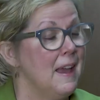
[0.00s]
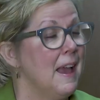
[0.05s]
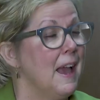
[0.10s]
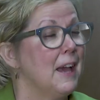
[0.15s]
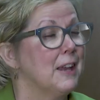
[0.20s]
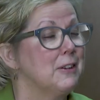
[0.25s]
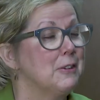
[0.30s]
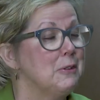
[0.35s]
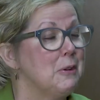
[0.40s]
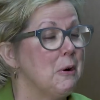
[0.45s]

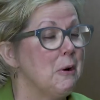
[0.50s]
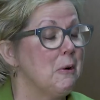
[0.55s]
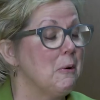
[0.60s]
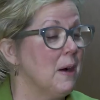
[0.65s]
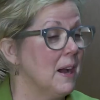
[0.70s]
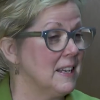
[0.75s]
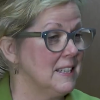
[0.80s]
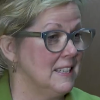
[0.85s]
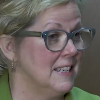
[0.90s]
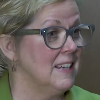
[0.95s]
had no
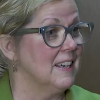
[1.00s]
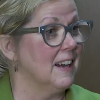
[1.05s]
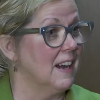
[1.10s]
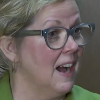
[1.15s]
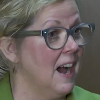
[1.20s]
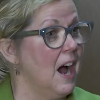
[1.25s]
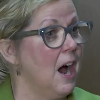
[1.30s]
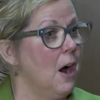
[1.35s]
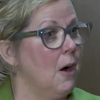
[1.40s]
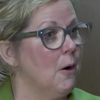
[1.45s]
idea
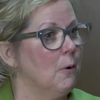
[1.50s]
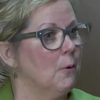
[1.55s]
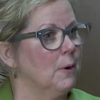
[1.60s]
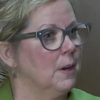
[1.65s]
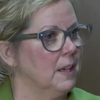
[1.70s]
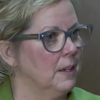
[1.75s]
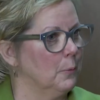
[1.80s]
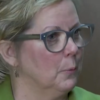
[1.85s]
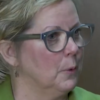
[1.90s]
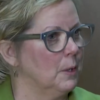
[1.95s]
how
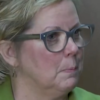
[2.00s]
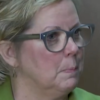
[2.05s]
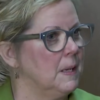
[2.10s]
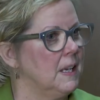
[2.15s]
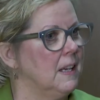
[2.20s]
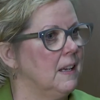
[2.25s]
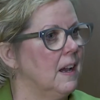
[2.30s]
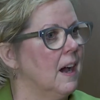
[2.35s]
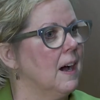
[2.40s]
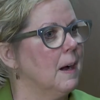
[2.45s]
it would
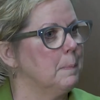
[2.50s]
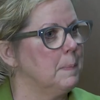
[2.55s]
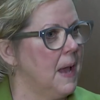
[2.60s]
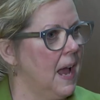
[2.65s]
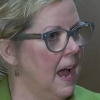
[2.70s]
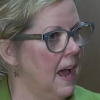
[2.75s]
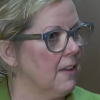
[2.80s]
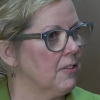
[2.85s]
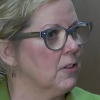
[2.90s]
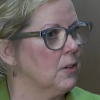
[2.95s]
be a
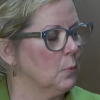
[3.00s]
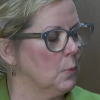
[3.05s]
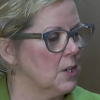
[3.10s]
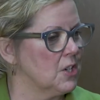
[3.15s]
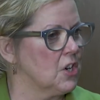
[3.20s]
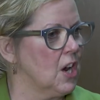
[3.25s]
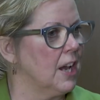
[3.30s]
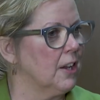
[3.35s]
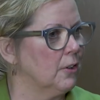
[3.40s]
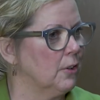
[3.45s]
path in
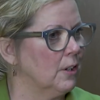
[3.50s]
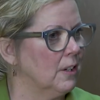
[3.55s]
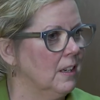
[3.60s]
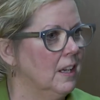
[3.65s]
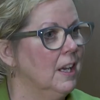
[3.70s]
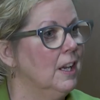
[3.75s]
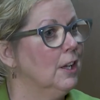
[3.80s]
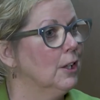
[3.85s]
which I could